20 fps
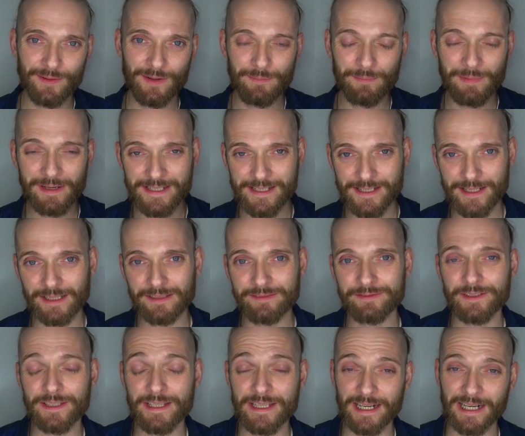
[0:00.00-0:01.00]
myself
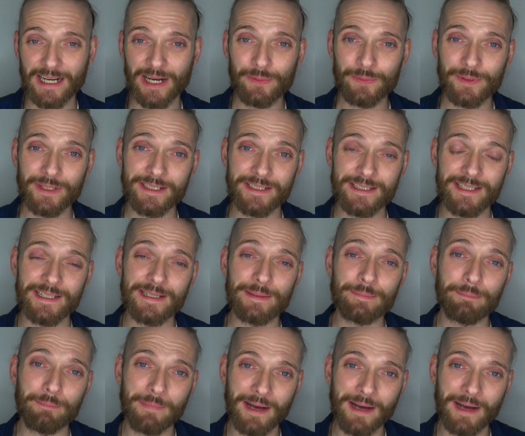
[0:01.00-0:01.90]
and the accounting team